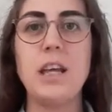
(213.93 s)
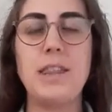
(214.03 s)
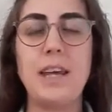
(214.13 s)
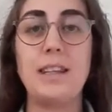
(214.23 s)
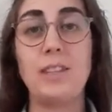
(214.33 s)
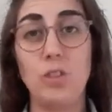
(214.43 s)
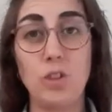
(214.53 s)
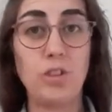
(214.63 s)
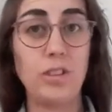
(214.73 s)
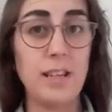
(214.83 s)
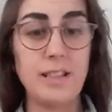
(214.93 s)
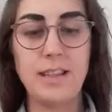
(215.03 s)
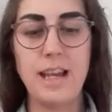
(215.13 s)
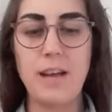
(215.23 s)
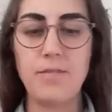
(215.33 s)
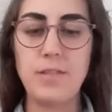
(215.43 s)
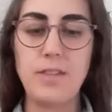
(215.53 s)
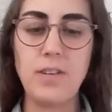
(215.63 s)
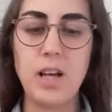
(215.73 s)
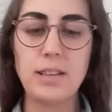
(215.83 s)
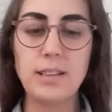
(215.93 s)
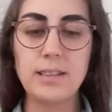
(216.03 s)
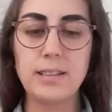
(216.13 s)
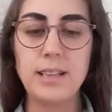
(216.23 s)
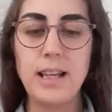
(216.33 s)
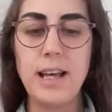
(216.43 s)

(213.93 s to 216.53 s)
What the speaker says: then that's a good sign that they have reflux.